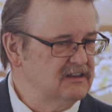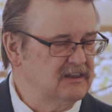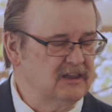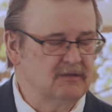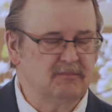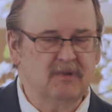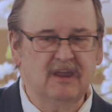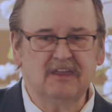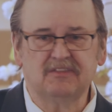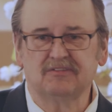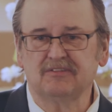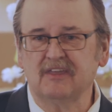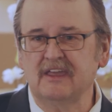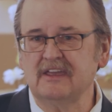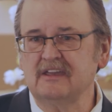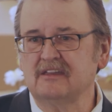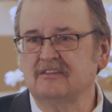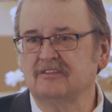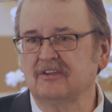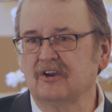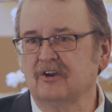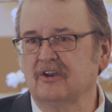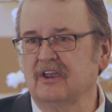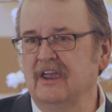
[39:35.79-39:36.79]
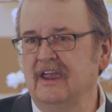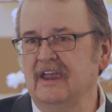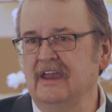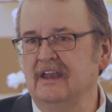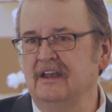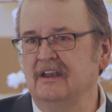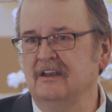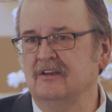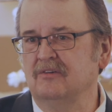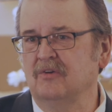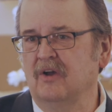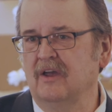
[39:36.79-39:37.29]
they may think they're
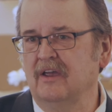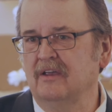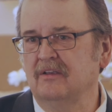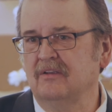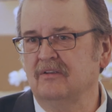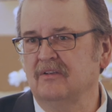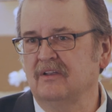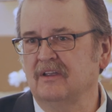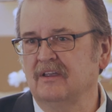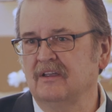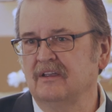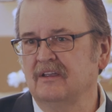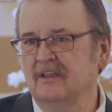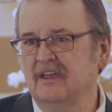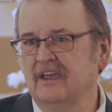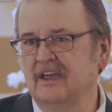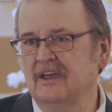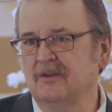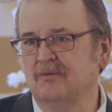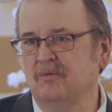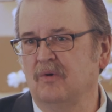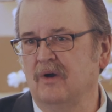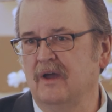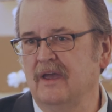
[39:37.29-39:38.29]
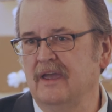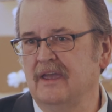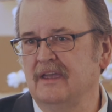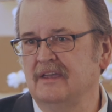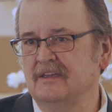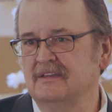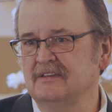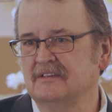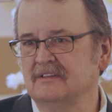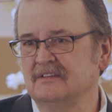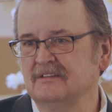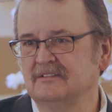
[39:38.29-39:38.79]
gaining
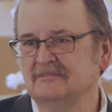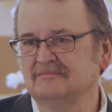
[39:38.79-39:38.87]
headway.